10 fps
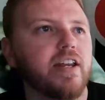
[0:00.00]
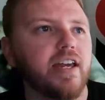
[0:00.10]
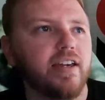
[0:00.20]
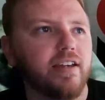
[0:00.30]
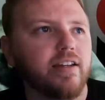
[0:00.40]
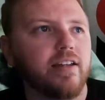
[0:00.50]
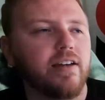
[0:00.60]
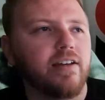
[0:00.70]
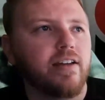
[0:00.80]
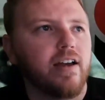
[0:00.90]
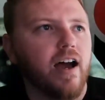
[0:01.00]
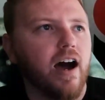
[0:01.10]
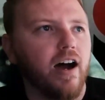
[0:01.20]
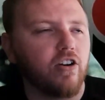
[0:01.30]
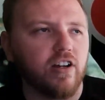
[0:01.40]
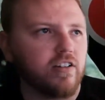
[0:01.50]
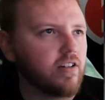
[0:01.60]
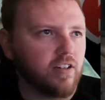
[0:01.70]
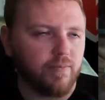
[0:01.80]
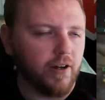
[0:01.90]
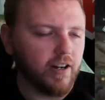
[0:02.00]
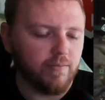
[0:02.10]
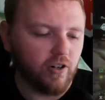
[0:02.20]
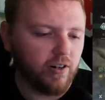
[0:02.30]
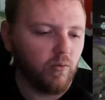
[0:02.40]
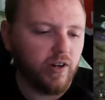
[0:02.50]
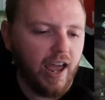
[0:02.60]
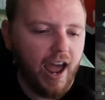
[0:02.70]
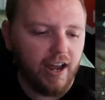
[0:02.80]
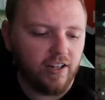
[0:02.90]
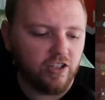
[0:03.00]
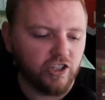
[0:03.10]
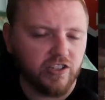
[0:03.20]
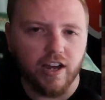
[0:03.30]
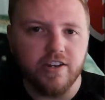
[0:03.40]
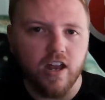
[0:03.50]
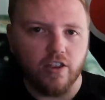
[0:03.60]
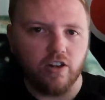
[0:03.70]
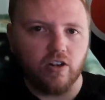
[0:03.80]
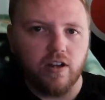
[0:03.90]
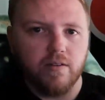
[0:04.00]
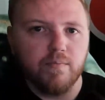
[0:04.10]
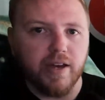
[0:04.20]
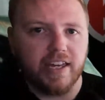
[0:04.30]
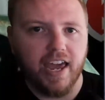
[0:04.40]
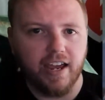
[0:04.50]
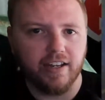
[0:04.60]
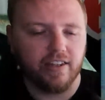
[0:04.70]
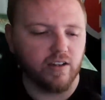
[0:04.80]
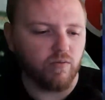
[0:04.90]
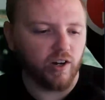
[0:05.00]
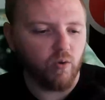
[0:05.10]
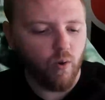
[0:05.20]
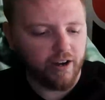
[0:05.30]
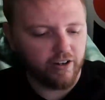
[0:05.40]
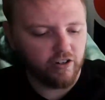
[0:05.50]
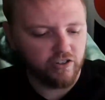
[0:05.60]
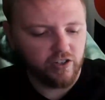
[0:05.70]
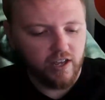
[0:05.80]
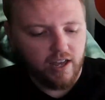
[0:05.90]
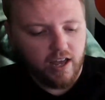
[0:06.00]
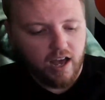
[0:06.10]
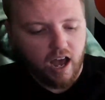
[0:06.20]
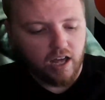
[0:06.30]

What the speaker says: in, or not spawn in, I'm sorry, would add just another mechanic that requires a